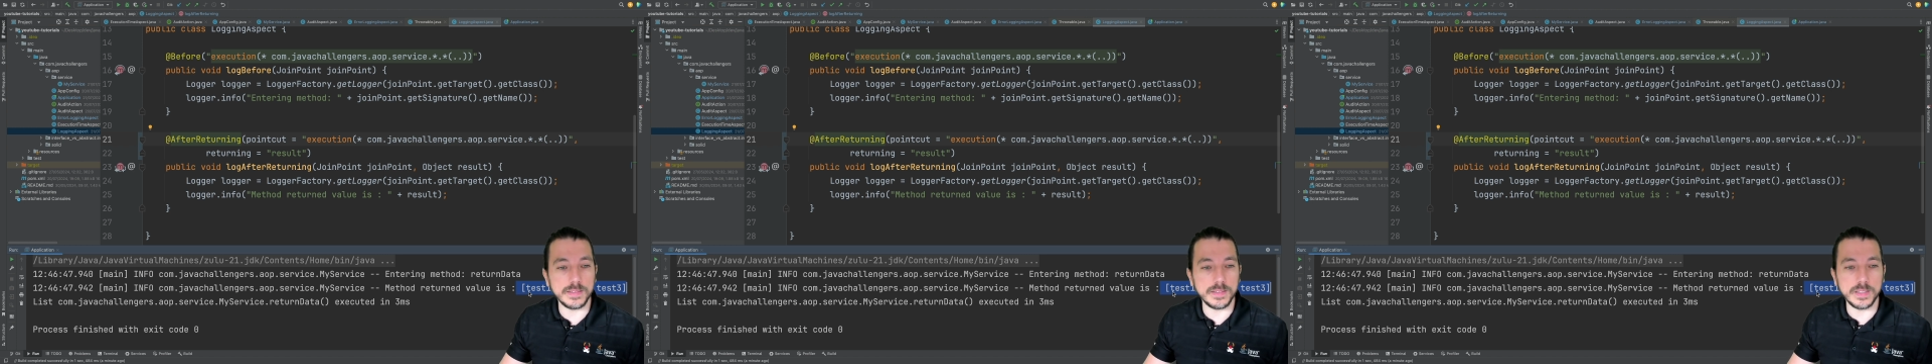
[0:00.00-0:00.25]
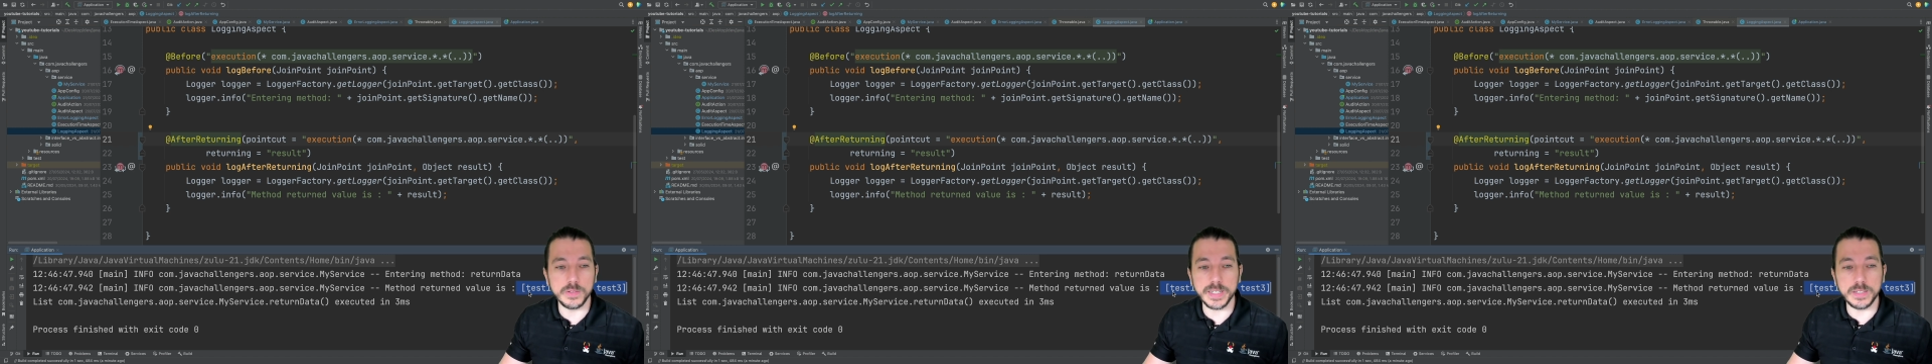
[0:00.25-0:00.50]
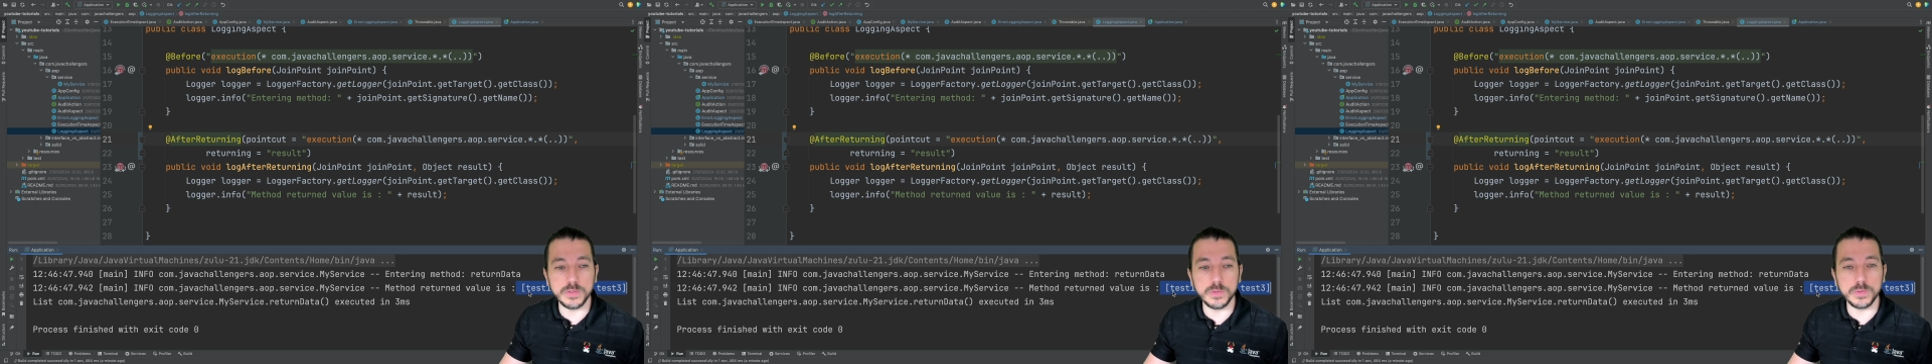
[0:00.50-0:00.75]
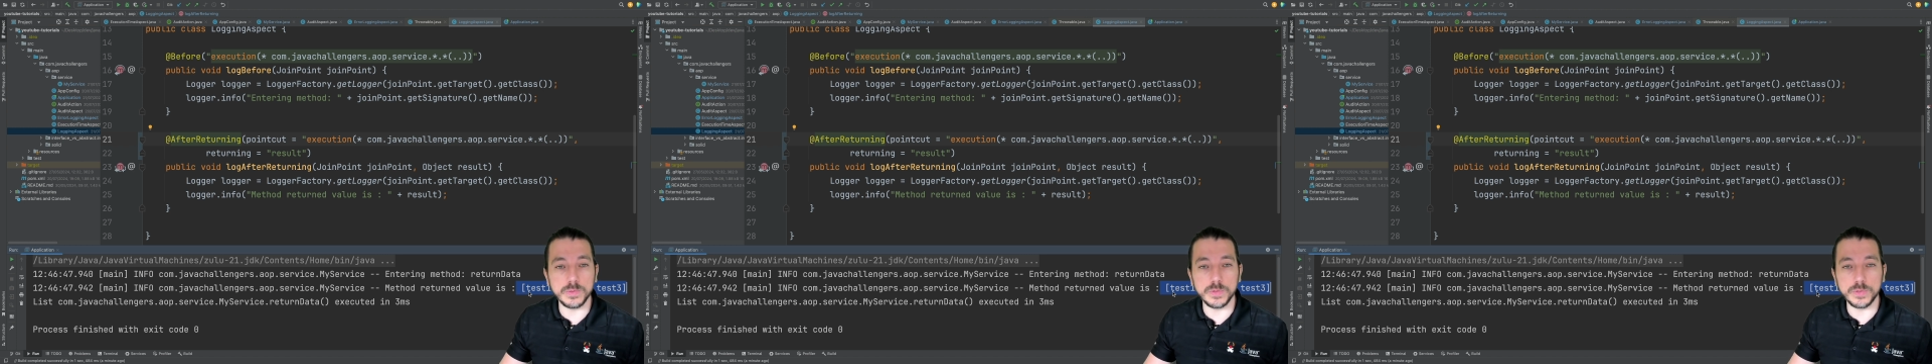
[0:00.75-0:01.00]
You can
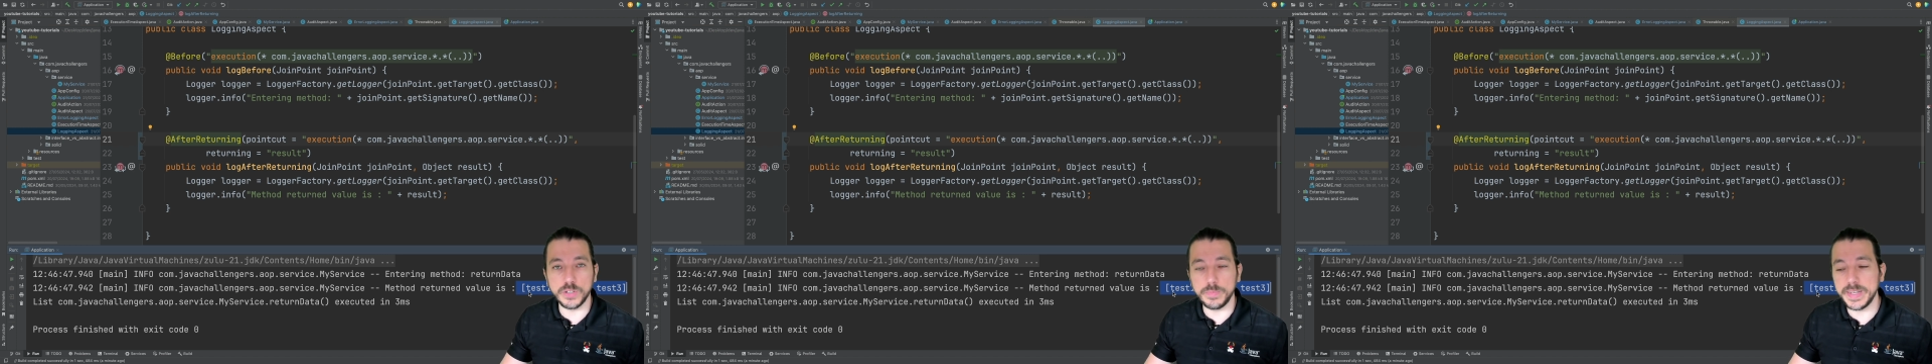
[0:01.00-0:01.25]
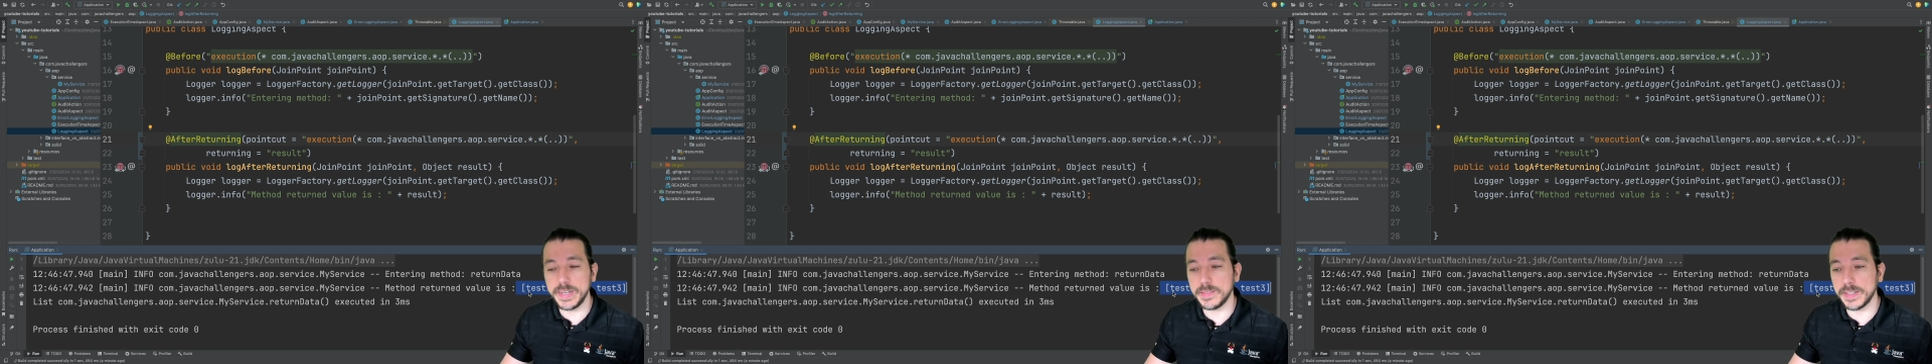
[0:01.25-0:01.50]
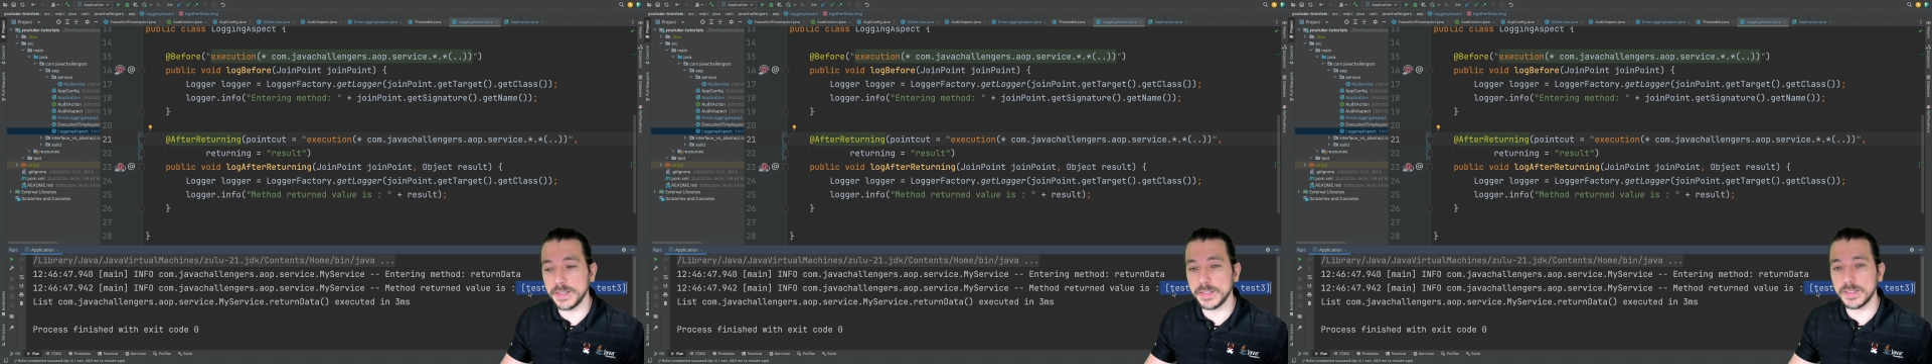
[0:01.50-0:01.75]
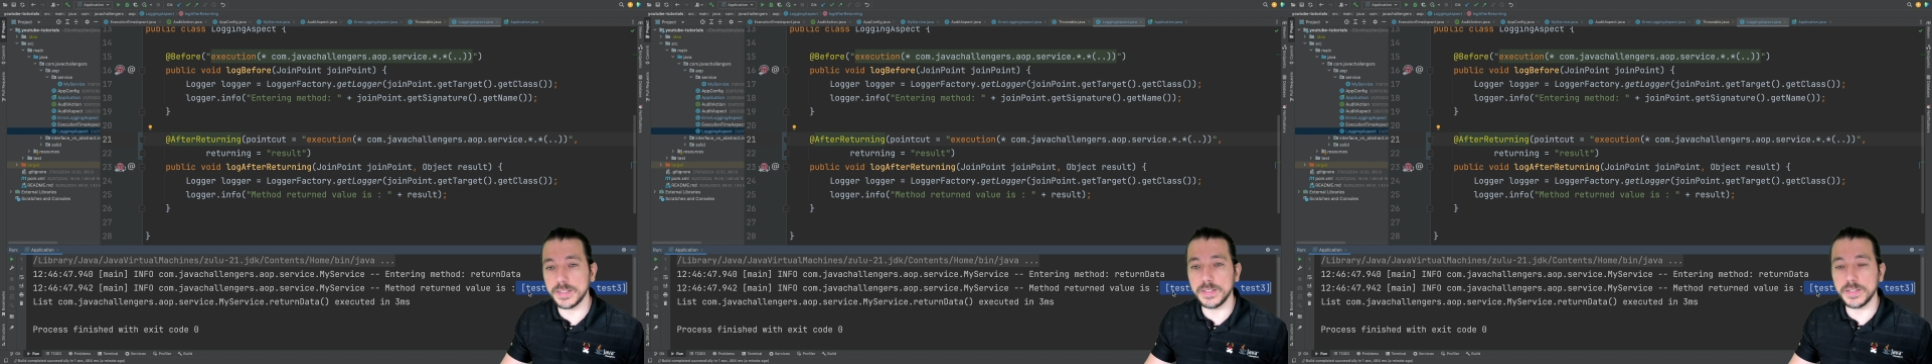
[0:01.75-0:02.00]
do so many
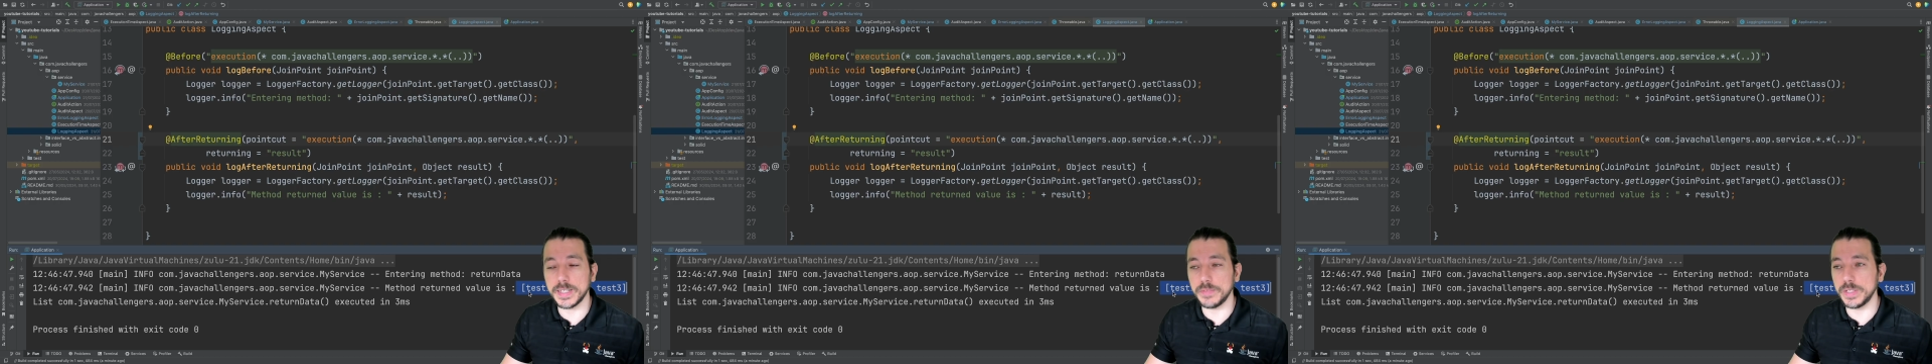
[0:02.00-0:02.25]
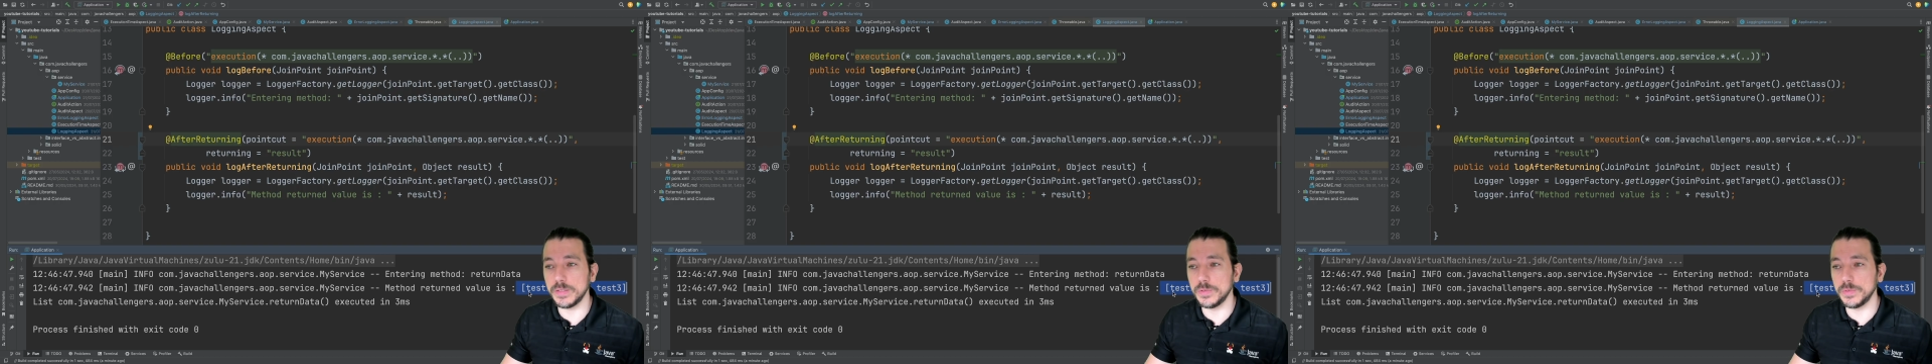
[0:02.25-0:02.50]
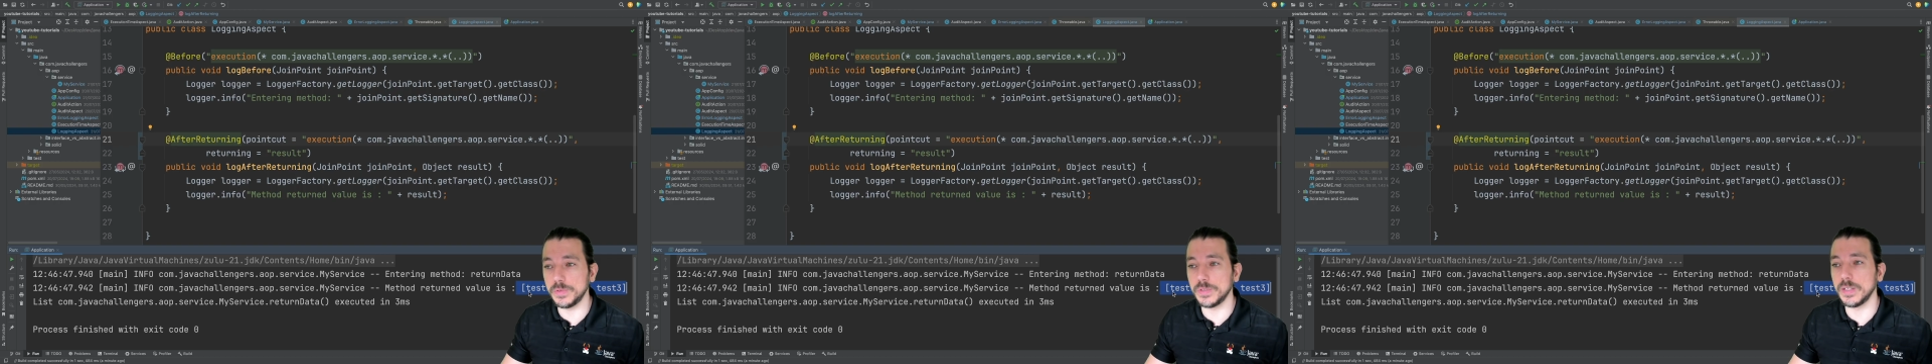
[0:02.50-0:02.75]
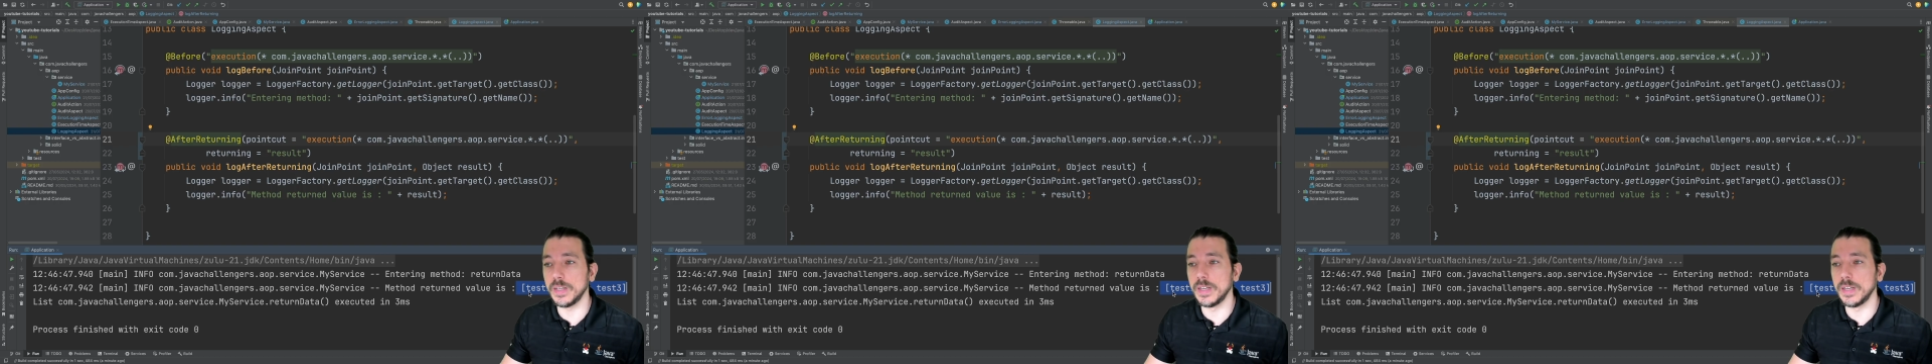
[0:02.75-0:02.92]
things and you can reduce